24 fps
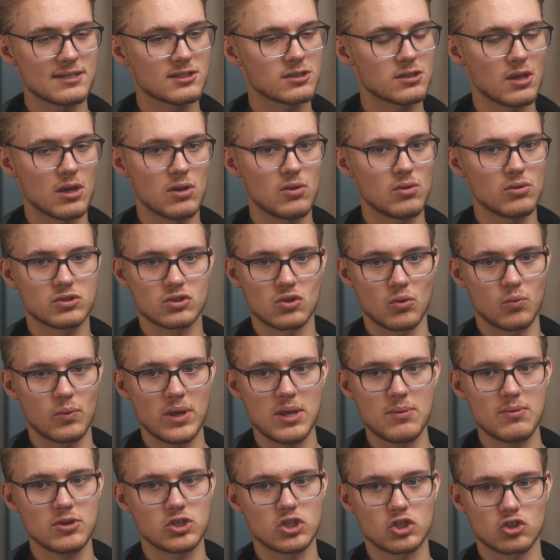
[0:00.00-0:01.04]
So
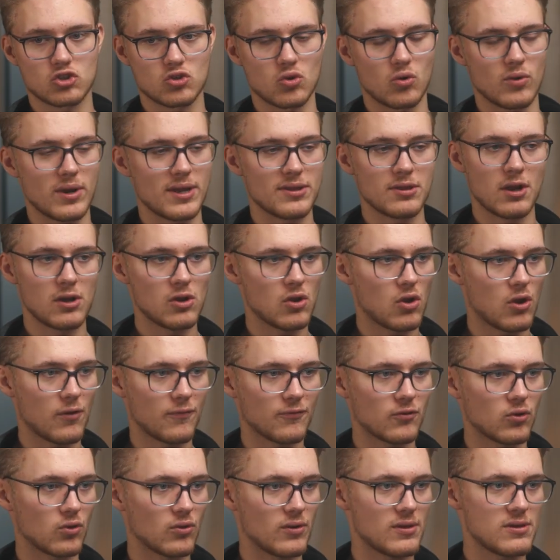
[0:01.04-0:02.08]
we would just store it in the
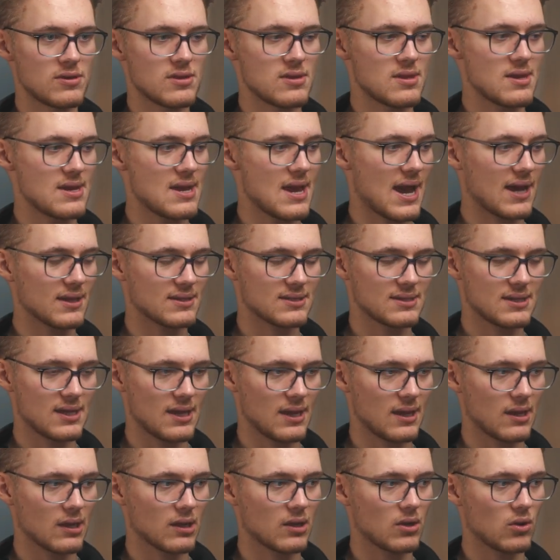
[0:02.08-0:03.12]
loft or in the
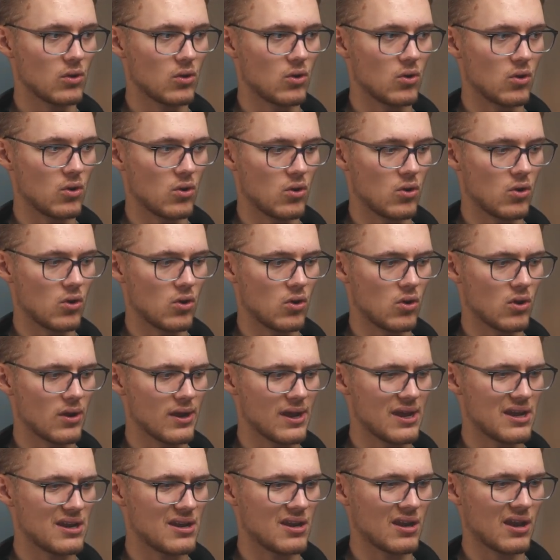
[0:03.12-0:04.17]
attic or
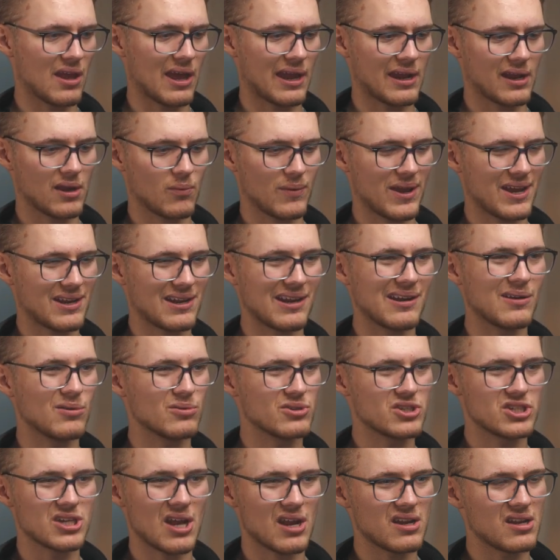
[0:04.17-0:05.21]
in, like, we had a little
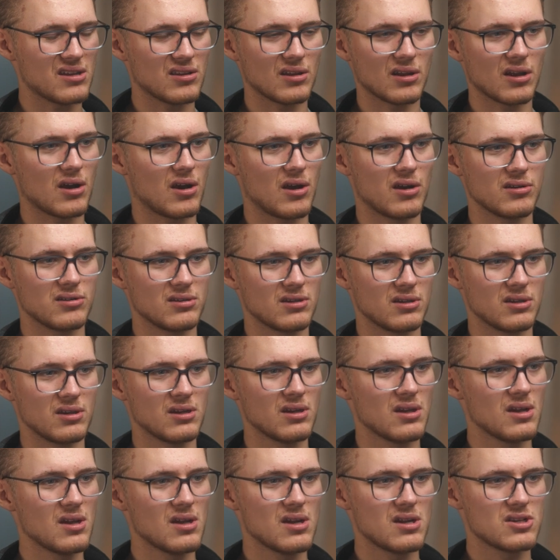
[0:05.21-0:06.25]
shed in the garden,
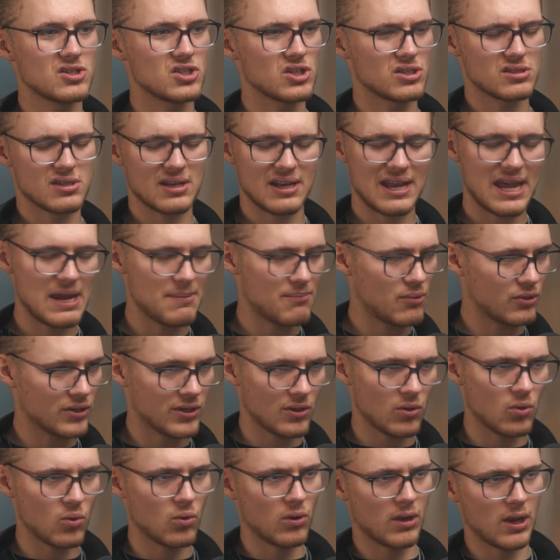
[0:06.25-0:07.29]
just labeled
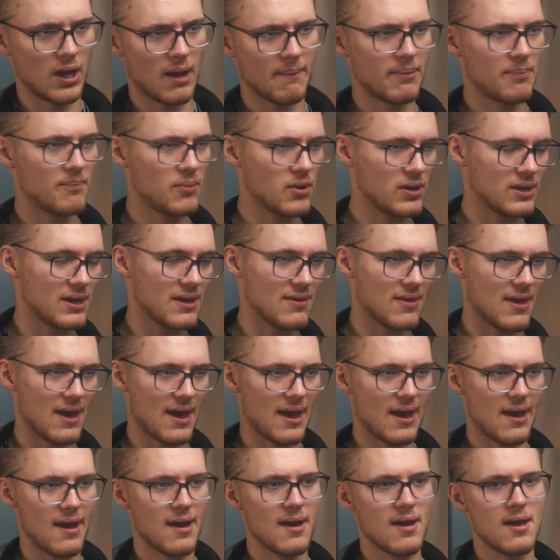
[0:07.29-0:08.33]
it all up, put it
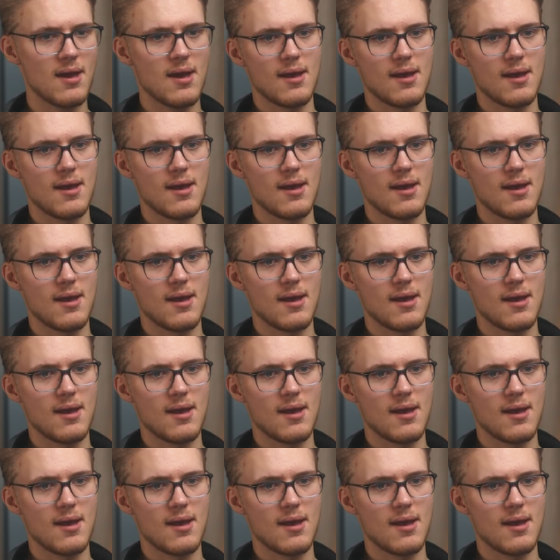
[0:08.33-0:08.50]
there.